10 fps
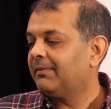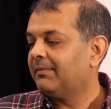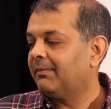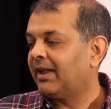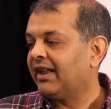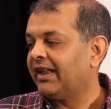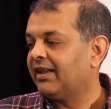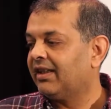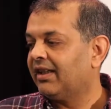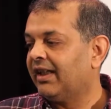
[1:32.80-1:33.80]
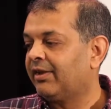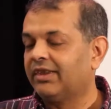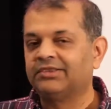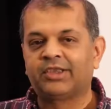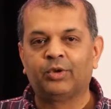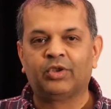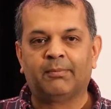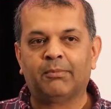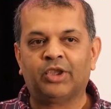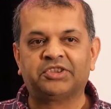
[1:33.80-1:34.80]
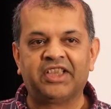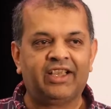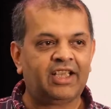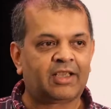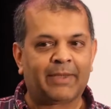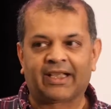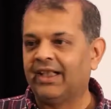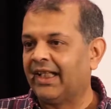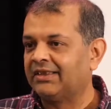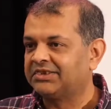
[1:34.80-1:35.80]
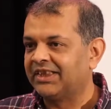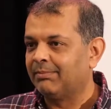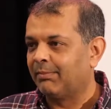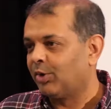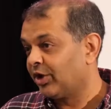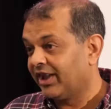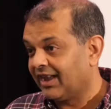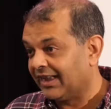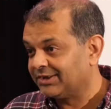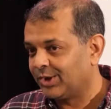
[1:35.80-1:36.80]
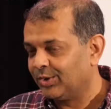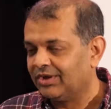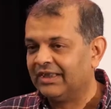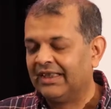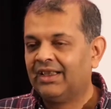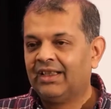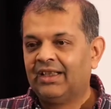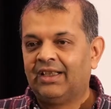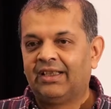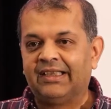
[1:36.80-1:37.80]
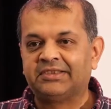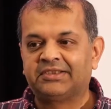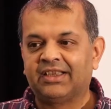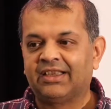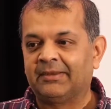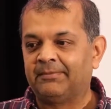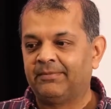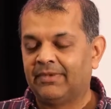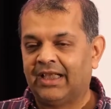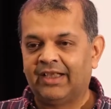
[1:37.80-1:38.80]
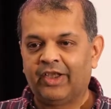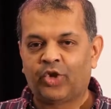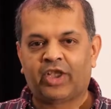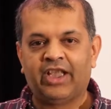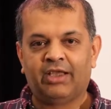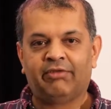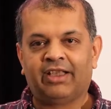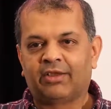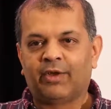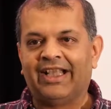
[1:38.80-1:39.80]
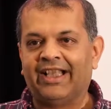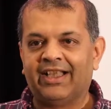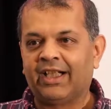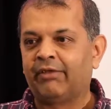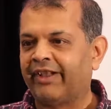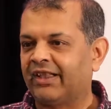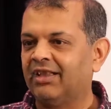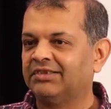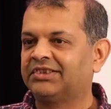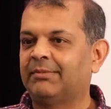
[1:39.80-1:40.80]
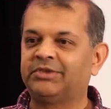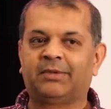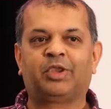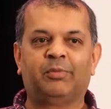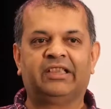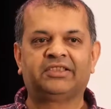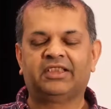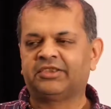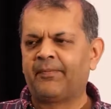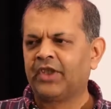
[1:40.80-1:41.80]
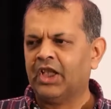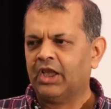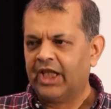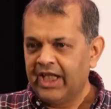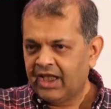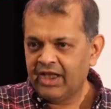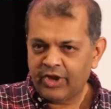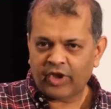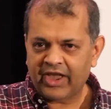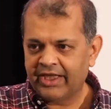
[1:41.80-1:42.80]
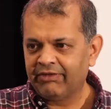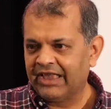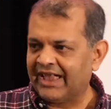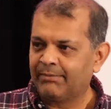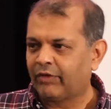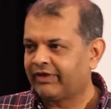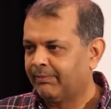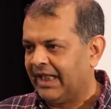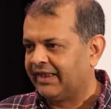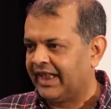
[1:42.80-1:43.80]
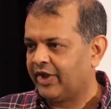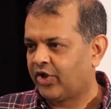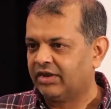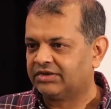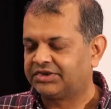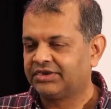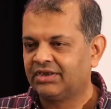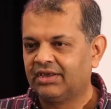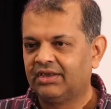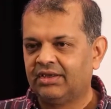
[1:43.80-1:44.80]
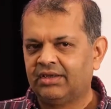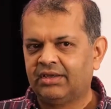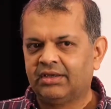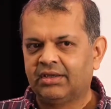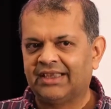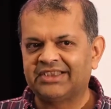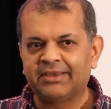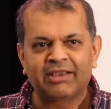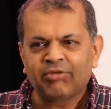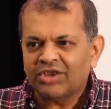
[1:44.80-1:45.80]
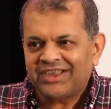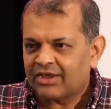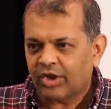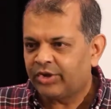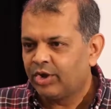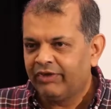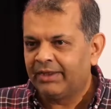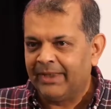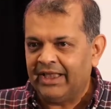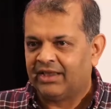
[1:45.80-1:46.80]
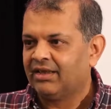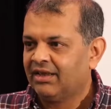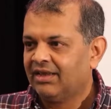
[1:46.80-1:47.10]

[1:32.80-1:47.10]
my entrance to uh, Monsignor McLancy Memorial High School, this um, Irish kid with red hair and freckles comes up to me and says, "Lincoln should have never let him off the plantations." And I said, "But what's it got to do with me?"